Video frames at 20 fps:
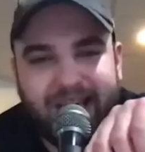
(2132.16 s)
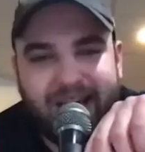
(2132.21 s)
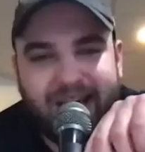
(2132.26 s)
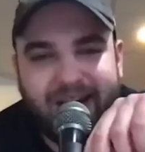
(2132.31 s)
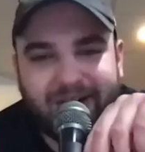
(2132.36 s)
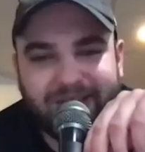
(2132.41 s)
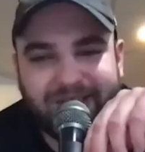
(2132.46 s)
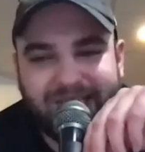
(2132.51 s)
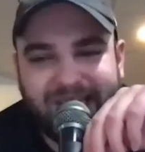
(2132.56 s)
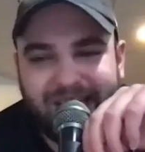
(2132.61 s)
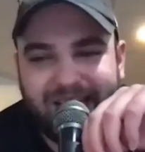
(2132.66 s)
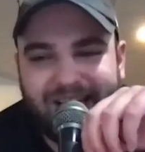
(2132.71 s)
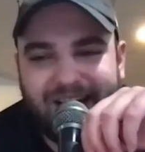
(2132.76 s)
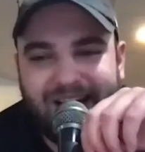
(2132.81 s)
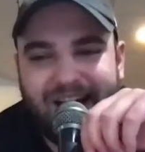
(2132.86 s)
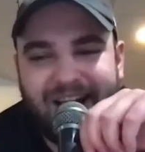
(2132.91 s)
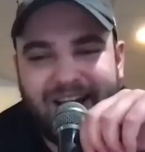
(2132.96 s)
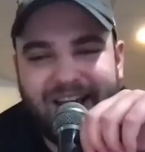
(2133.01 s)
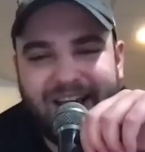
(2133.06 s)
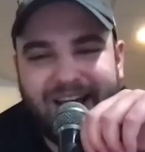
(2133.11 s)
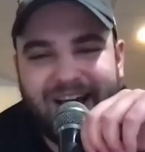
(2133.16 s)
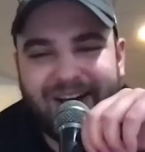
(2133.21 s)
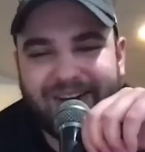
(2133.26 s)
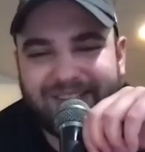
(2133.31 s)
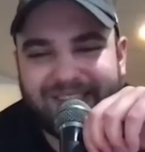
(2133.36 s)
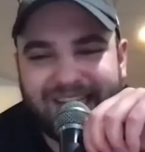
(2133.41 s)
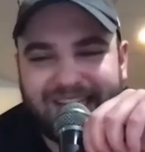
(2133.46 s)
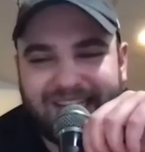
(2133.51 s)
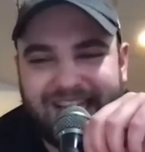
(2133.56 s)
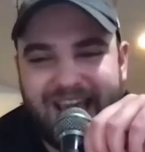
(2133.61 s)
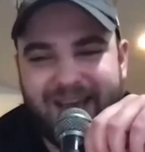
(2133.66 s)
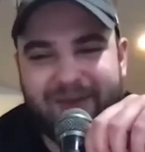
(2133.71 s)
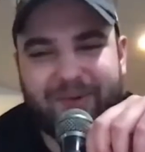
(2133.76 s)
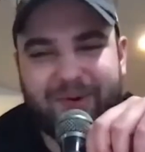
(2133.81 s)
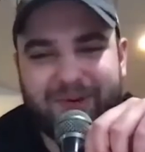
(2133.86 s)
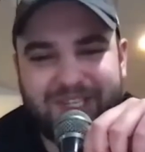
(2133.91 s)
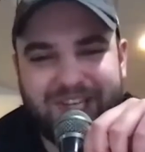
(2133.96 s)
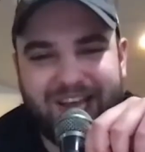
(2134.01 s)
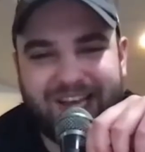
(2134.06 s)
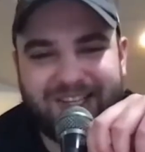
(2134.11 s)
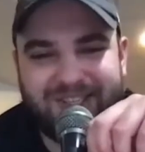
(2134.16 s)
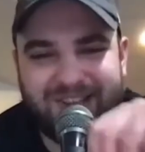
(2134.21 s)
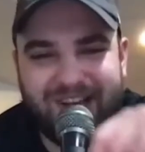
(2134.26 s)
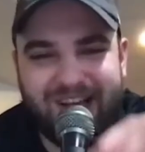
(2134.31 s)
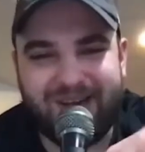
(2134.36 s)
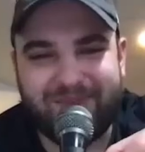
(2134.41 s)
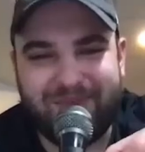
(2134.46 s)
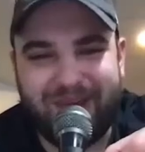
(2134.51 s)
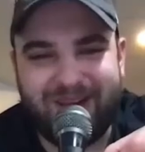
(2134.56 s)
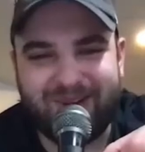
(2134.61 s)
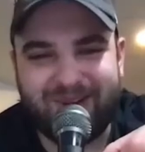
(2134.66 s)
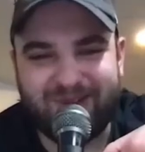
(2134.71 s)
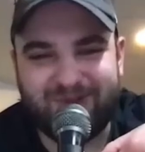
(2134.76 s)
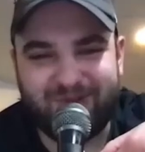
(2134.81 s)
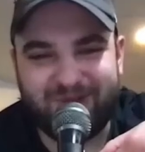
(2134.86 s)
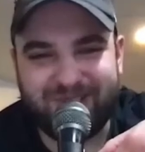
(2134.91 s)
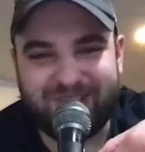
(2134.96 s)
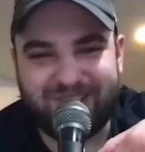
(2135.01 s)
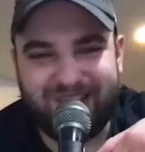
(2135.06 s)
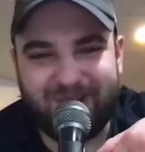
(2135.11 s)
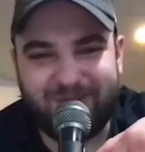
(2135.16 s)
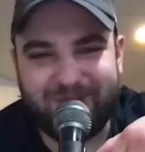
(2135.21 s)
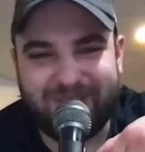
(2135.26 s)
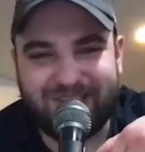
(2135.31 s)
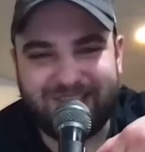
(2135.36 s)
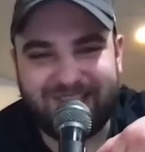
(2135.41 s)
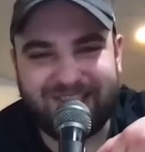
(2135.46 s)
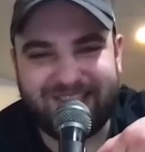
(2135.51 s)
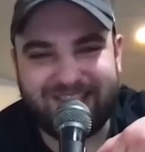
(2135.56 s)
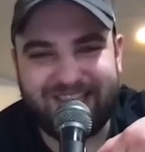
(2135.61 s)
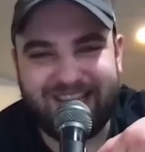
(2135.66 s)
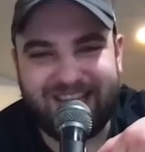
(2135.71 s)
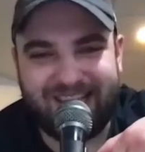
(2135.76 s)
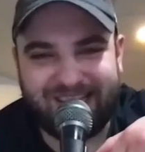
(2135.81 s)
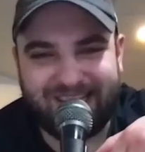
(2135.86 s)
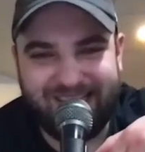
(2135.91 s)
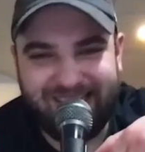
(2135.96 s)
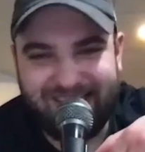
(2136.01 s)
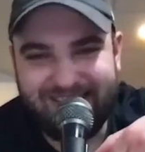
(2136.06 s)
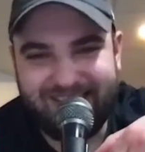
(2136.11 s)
I was like, damn, I wish I had John Mayer's voice. That would be sick.